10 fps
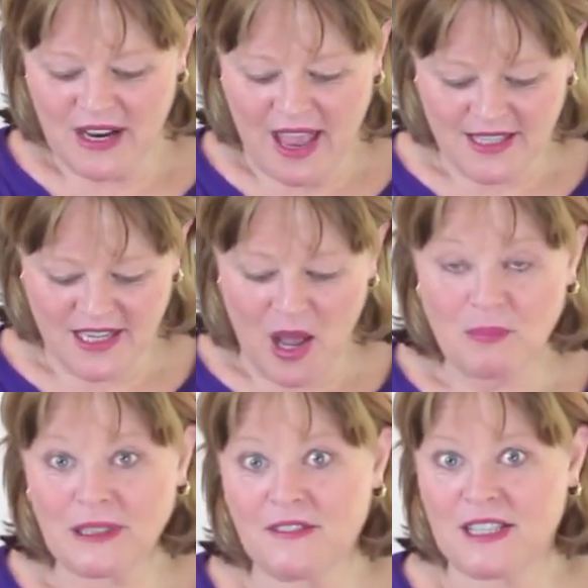It has an
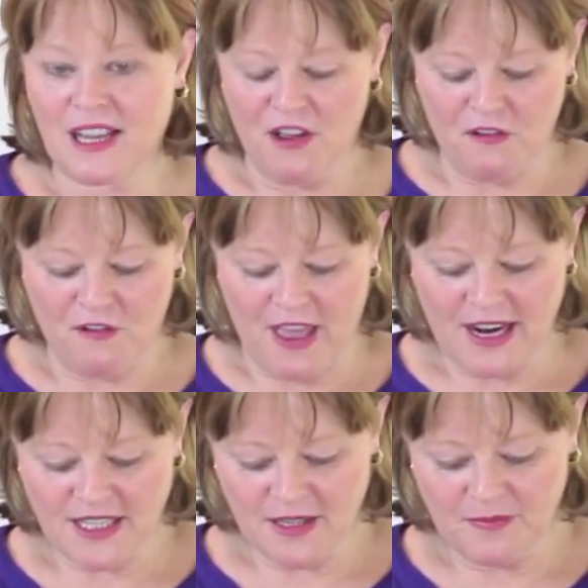uplifting
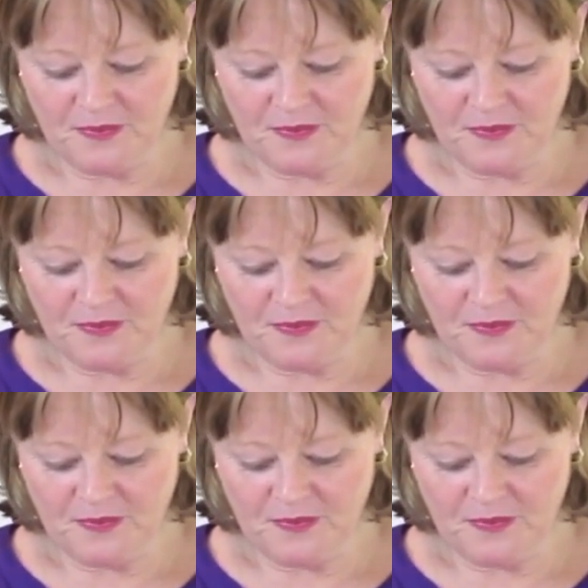effect.